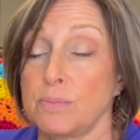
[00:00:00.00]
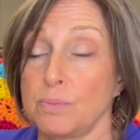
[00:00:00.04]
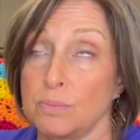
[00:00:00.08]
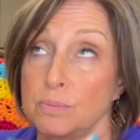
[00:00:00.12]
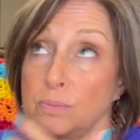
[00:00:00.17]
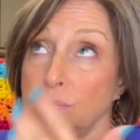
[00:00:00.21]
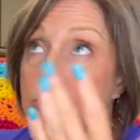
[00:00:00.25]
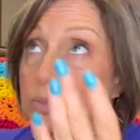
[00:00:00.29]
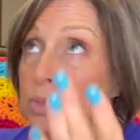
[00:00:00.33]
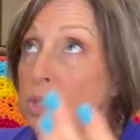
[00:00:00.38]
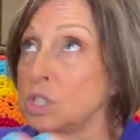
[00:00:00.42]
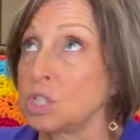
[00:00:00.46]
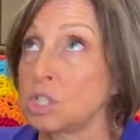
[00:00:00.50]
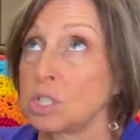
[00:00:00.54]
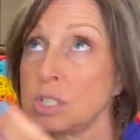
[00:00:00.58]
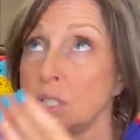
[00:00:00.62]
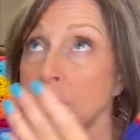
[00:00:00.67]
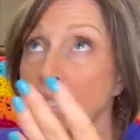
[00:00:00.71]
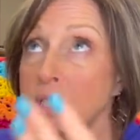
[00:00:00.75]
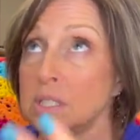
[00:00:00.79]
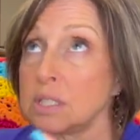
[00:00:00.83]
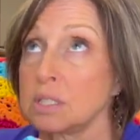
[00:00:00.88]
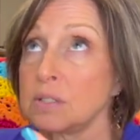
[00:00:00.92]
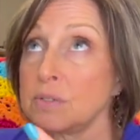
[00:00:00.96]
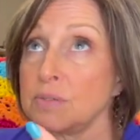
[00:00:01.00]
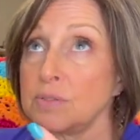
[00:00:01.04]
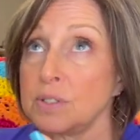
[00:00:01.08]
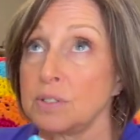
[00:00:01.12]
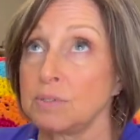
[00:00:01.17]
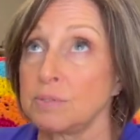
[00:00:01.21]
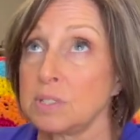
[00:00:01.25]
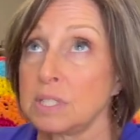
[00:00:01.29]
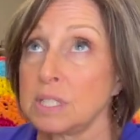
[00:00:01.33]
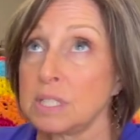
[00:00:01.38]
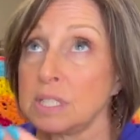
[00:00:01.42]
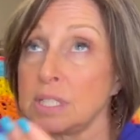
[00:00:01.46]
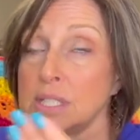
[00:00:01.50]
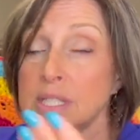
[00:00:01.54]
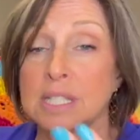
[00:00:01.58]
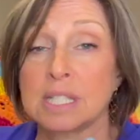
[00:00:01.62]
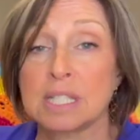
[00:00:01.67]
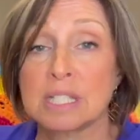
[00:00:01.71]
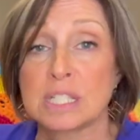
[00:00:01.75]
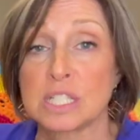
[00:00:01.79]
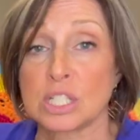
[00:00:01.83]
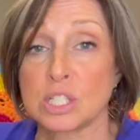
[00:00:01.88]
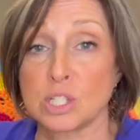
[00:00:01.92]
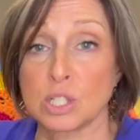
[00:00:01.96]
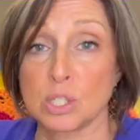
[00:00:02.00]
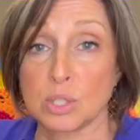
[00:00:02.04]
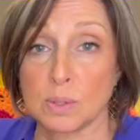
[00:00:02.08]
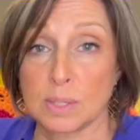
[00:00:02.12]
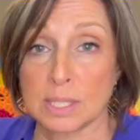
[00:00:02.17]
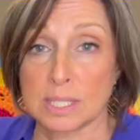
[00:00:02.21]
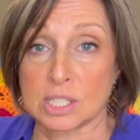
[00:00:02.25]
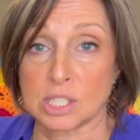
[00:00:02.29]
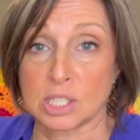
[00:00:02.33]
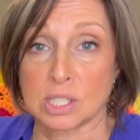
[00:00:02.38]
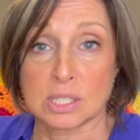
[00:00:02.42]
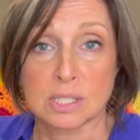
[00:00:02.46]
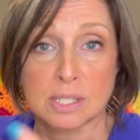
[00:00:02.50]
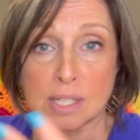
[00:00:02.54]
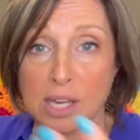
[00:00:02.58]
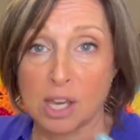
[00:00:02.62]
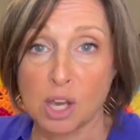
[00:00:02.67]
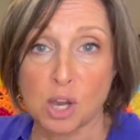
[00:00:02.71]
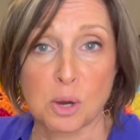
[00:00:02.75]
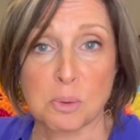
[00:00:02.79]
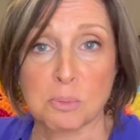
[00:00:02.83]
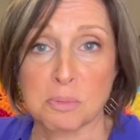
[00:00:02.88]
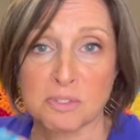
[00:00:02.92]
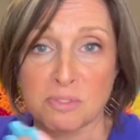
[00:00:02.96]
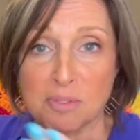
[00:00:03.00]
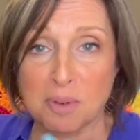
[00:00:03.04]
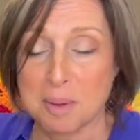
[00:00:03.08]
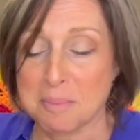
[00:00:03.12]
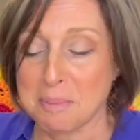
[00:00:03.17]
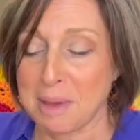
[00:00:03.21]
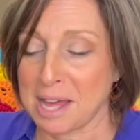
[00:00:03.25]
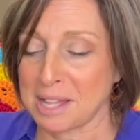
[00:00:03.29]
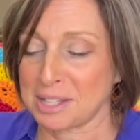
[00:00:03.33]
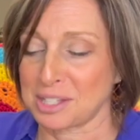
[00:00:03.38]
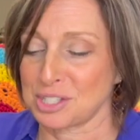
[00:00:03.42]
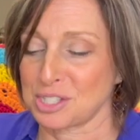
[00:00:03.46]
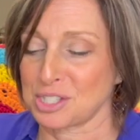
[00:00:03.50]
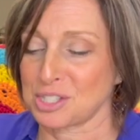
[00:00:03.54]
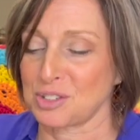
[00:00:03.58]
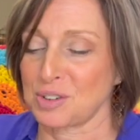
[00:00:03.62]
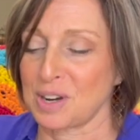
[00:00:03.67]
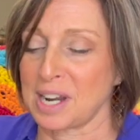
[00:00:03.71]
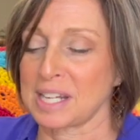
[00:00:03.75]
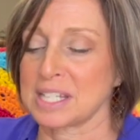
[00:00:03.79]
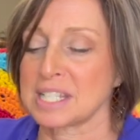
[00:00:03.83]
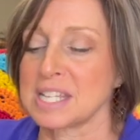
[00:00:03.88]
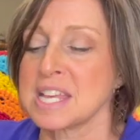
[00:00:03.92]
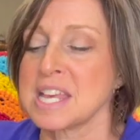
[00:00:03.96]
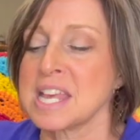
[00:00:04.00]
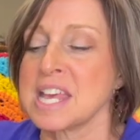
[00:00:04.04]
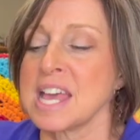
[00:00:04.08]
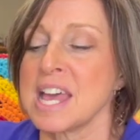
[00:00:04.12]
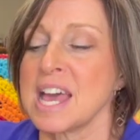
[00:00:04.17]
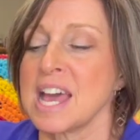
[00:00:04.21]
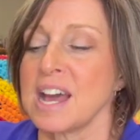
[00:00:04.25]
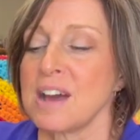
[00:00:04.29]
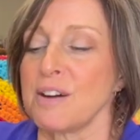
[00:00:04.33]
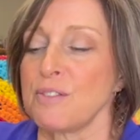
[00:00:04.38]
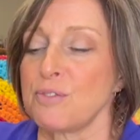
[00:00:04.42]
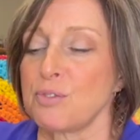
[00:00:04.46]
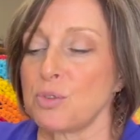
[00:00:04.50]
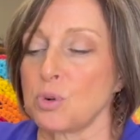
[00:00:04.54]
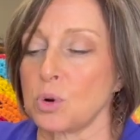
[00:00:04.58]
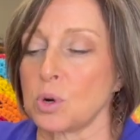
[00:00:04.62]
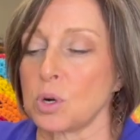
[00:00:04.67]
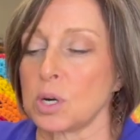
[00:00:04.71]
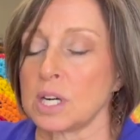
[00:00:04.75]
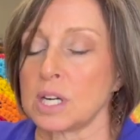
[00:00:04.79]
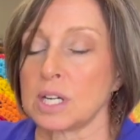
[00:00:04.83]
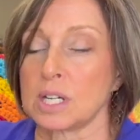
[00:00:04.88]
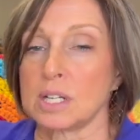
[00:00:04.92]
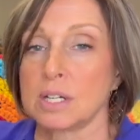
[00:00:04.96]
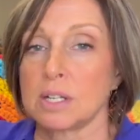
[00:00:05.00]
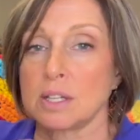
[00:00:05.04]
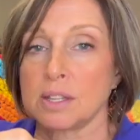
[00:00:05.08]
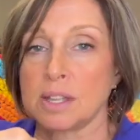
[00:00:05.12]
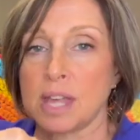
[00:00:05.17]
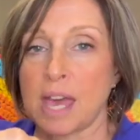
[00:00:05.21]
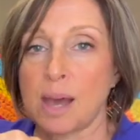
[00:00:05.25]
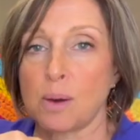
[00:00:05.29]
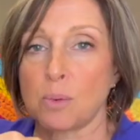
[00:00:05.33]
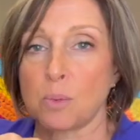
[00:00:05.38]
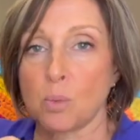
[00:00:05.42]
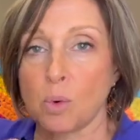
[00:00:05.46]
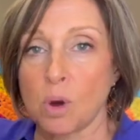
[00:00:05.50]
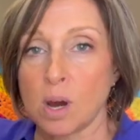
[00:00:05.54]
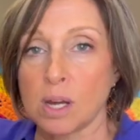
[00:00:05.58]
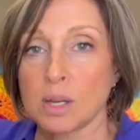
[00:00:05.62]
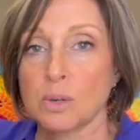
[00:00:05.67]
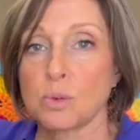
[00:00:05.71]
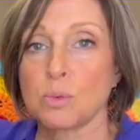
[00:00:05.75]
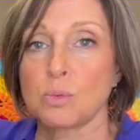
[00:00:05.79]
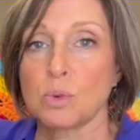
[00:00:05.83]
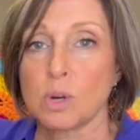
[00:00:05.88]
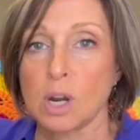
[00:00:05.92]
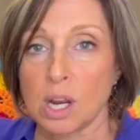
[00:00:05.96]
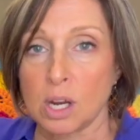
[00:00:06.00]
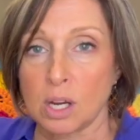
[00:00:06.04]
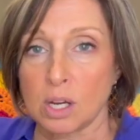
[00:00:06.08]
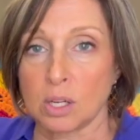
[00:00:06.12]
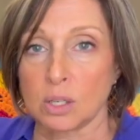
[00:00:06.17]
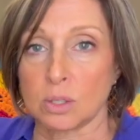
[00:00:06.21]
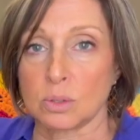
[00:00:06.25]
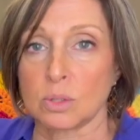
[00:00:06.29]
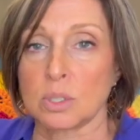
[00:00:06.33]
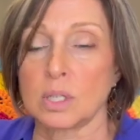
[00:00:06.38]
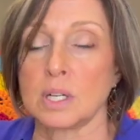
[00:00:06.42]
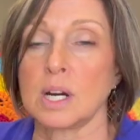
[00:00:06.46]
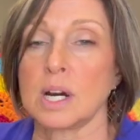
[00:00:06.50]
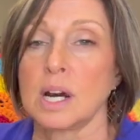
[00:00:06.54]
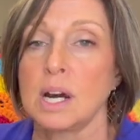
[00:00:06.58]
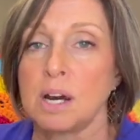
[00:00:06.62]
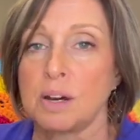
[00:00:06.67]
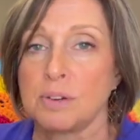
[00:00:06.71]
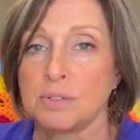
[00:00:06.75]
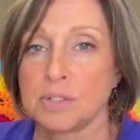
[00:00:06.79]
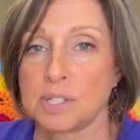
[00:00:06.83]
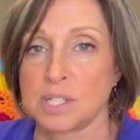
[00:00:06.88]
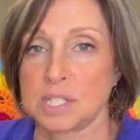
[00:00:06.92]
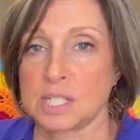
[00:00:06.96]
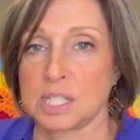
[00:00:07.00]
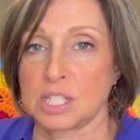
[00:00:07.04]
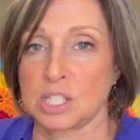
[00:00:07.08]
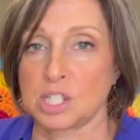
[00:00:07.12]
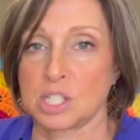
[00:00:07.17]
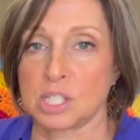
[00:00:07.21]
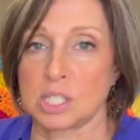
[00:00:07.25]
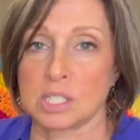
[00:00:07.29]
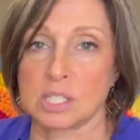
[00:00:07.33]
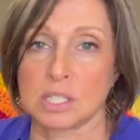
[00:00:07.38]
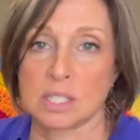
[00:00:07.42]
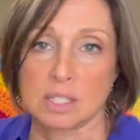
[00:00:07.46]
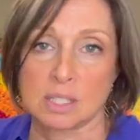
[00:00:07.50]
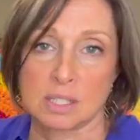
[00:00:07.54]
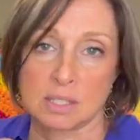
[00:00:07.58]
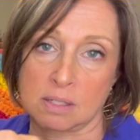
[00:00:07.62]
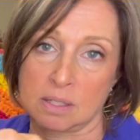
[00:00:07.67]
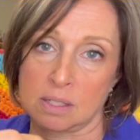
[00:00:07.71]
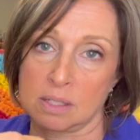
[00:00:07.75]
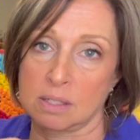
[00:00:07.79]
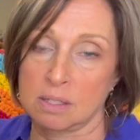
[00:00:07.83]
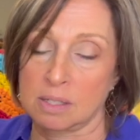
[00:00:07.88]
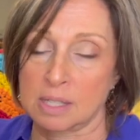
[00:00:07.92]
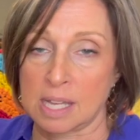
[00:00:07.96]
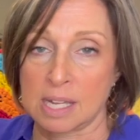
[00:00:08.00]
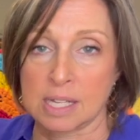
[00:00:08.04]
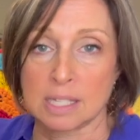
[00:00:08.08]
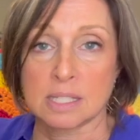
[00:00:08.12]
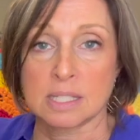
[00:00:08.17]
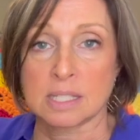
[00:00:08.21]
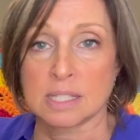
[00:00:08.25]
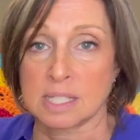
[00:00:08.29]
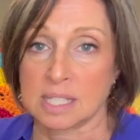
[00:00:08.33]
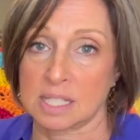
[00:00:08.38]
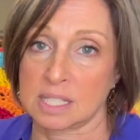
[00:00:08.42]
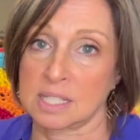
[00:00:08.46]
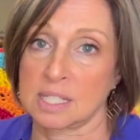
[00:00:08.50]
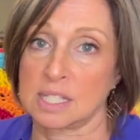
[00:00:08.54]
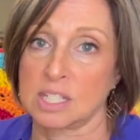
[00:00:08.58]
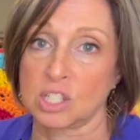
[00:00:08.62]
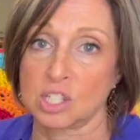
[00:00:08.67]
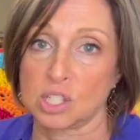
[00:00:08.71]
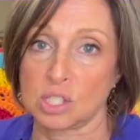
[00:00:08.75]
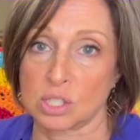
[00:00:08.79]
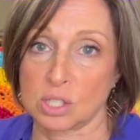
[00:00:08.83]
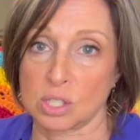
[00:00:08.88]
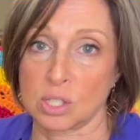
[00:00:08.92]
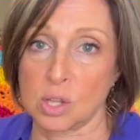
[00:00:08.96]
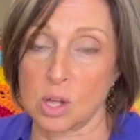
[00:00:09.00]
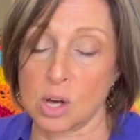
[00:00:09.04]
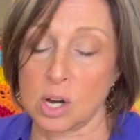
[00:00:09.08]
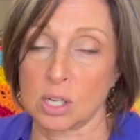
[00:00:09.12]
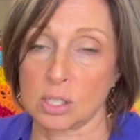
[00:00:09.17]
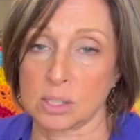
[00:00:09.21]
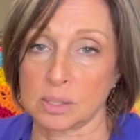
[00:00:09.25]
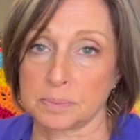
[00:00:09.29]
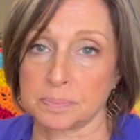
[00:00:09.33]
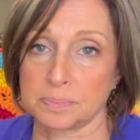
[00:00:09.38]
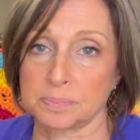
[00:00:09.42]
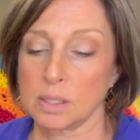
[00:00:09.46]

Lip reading: which is 62 inches, I hope, if my math is correct, for that one row of stitches that is 6 inches long.